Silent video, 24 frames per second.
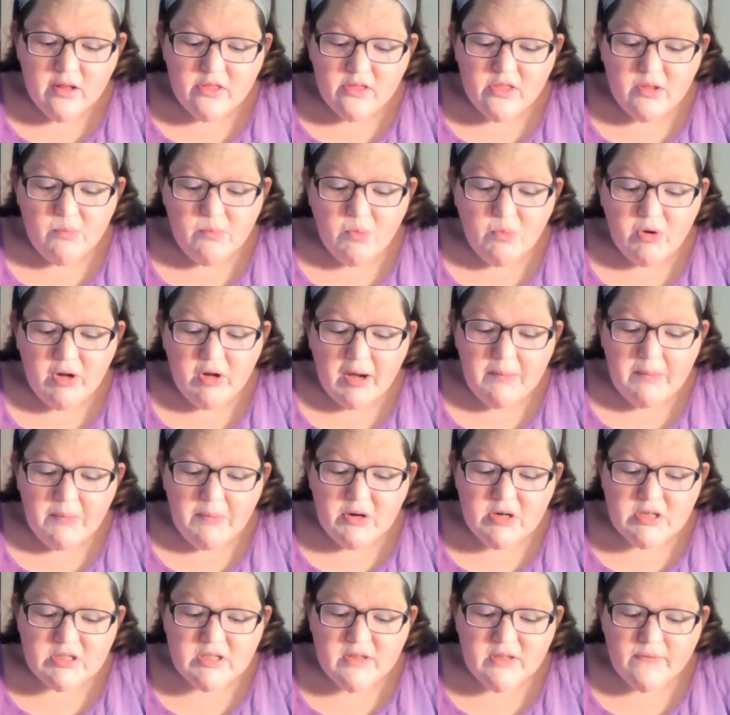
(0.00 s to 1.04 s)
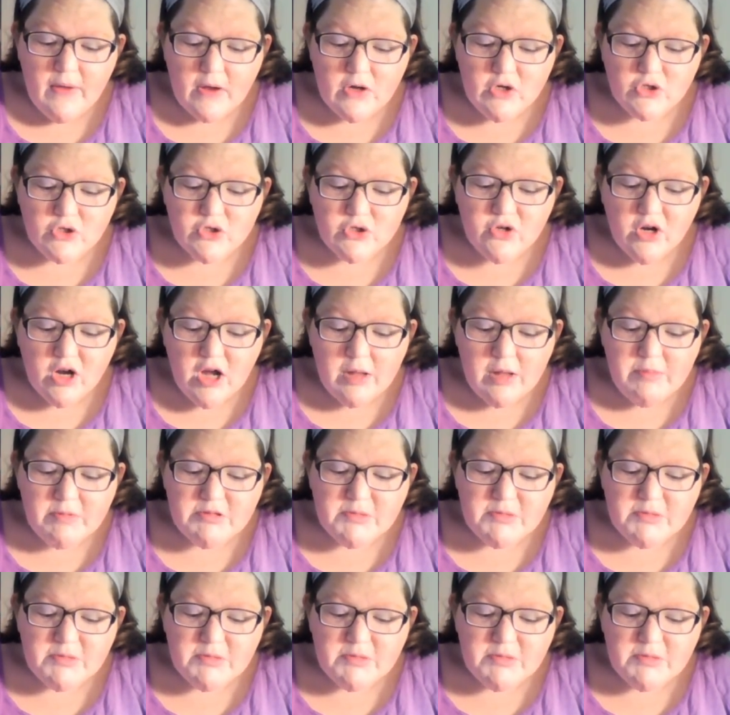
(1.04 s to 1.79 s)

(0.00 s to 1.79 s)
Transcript: the morning burst, the facial scrub,